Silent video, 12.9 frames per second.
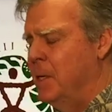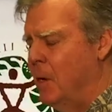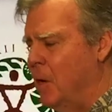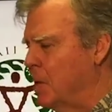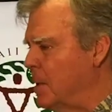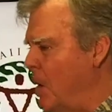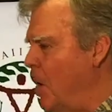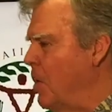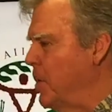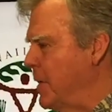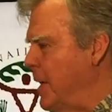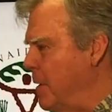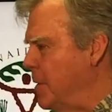all
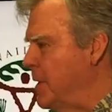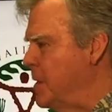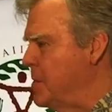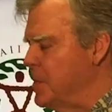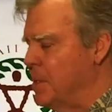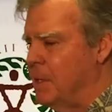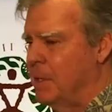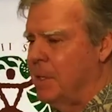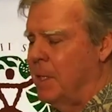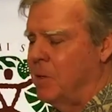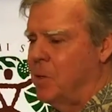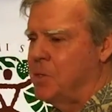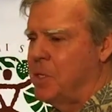the counties and
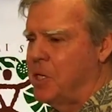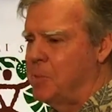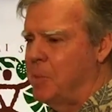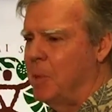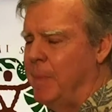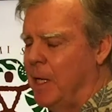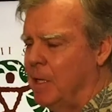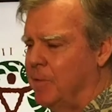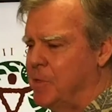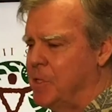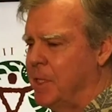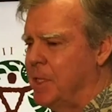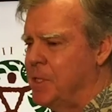of course hospital medical
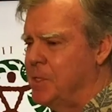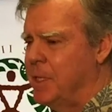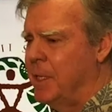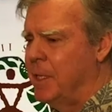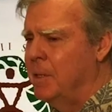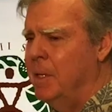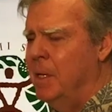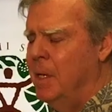facilities there.